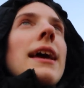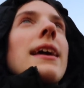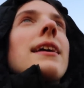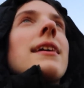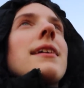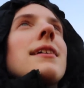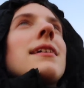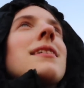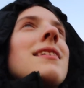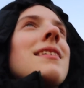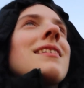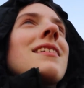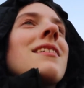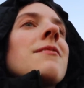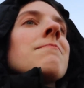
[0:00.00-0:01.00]
Oh, it'd be nice if you
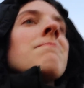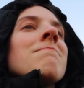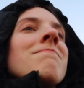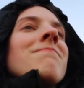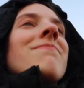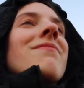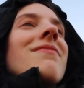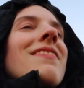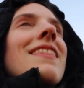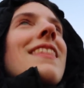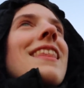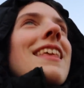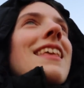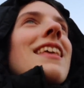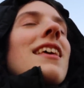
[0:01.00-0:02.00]
do, but I just don't think
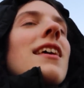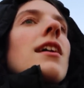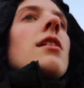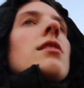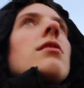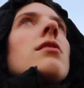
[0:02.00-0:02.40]
you will.